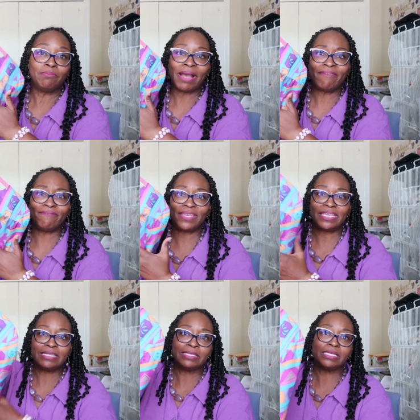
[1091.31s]
My
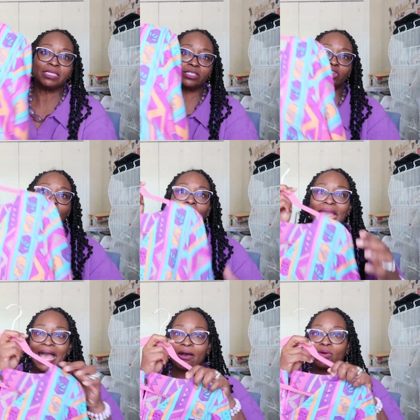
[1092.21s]
V didn't
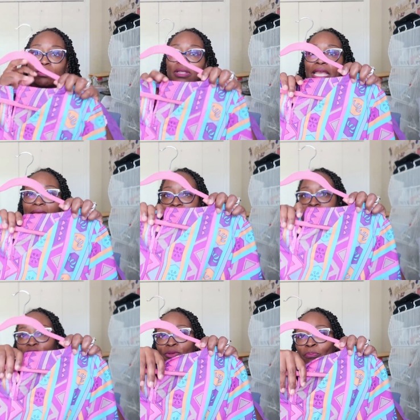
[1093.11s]
turn out
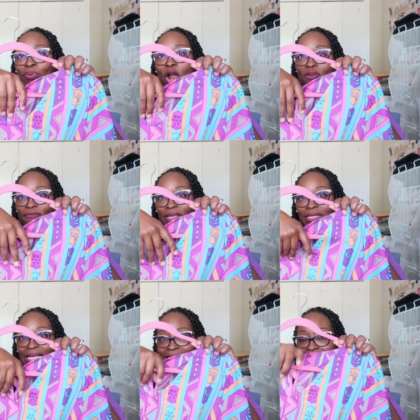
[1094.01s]
as
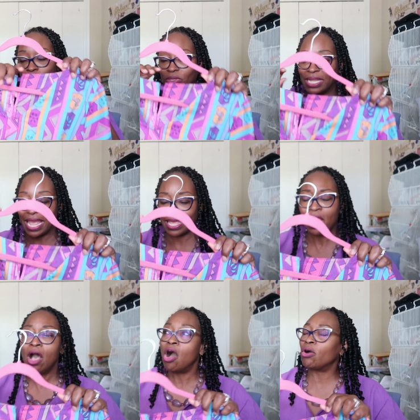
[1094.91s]
perfect as I would like
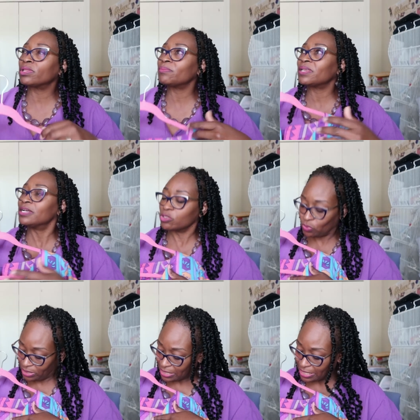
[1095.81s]
only because
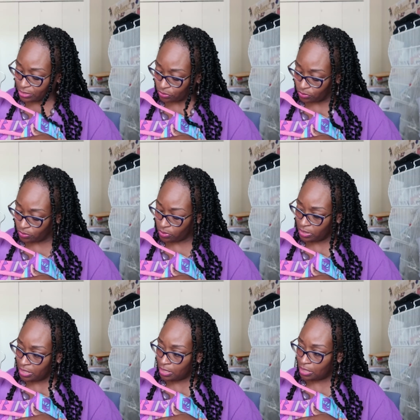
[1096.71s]
what did I do?
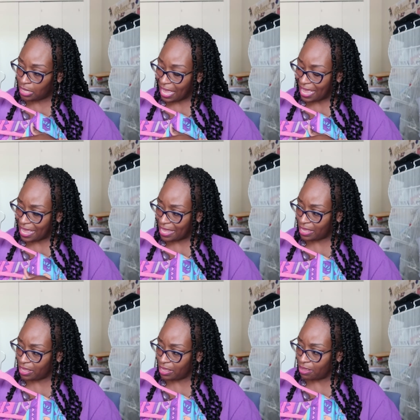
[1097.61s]

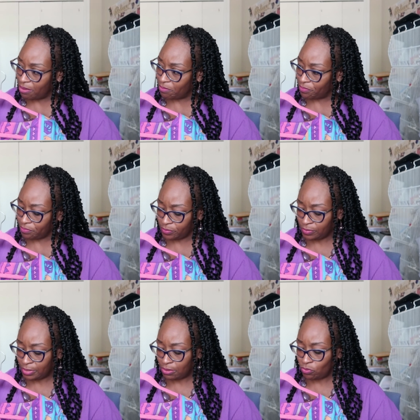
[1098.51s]
I, um,
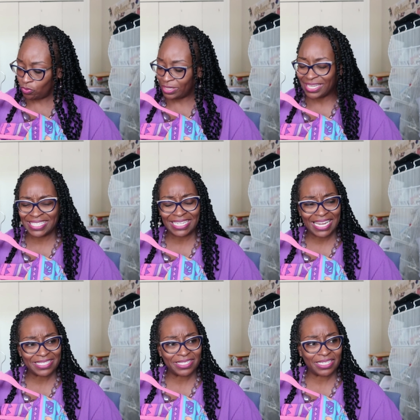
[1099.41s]
what
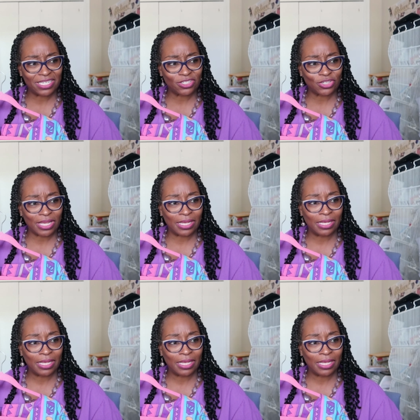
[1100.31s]
did, I stitch?